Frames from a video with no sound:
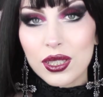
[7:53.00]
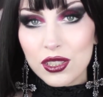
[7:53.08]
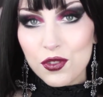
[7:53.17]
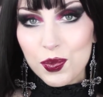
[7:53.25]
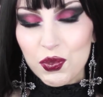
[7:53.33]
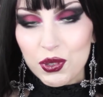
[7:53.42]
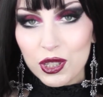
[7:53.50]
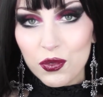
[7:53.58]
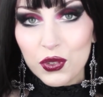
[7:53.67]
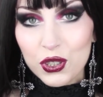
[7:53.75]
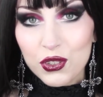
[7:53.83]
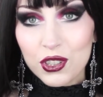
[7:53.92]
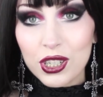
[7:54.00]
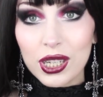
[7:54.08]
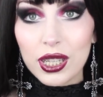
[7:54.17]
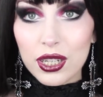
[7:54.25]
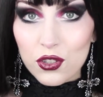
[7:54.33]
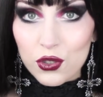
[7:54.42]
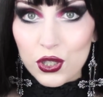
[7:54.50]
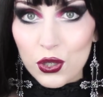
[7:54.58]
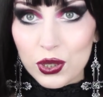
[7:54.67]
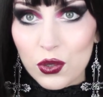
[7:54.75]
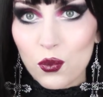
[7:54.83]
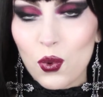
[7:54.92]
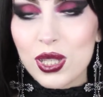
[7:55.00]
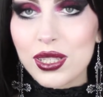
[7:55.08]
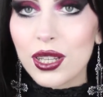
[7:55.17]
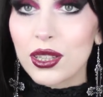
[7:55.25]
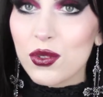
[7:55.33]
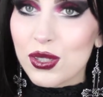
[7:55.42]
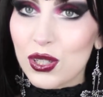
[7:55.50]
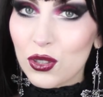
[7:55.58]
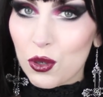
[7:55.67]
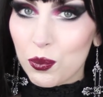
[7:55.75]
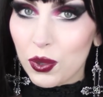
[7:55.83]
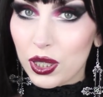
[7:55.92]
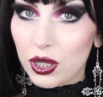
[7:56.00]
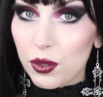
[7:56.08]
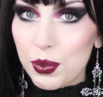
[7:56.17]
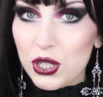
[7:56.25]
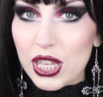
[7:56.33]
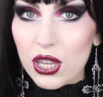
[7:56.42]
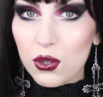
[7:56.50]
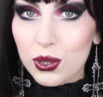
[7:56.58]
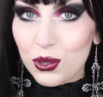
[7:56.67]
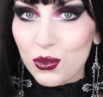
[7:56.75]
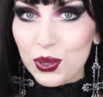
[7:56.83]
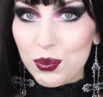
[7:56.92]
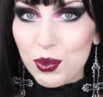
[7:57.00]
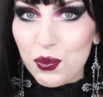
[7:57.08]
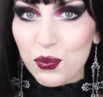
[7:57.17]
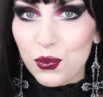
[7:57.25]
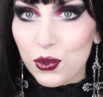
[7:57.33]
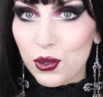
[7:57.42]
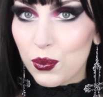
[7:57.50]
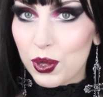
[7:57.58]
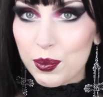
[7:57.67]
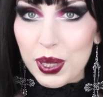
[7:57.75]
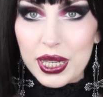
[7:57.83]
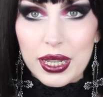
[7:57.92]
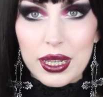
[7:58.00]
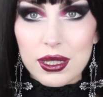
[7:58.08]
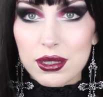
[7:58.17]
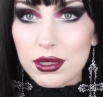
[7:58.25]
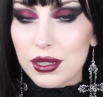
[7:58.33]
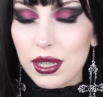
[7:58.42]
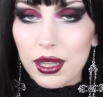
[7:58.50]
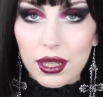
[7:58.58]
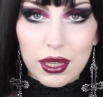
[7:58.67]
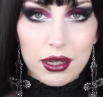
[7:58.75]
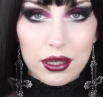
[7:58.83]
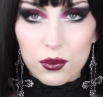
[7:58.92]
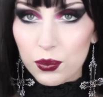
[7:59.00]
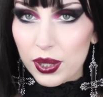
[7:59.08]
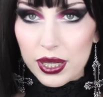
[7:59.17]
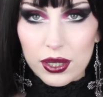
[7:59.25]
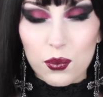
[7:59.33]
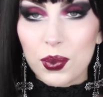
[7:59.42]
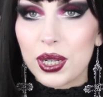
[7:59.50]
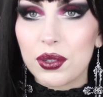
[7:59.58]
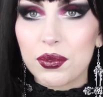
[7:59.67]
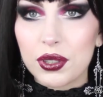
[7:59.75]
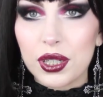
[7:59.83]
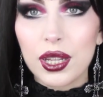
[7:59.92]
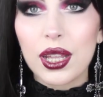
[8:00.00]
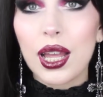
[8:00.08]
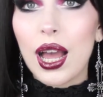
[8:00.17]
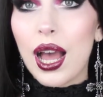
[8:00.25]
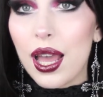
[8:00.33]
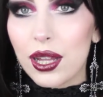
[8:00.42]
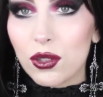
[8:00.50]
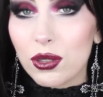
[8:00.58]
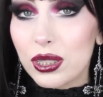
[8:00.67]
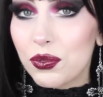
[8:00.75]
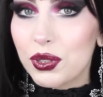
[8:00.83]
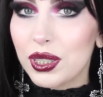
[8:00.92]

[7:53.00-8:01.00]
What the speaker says: Here's me from the future, letting you know that once I closed it completely, because I couldn't do it before with my nails, the hair, wig, whatever, I had to leave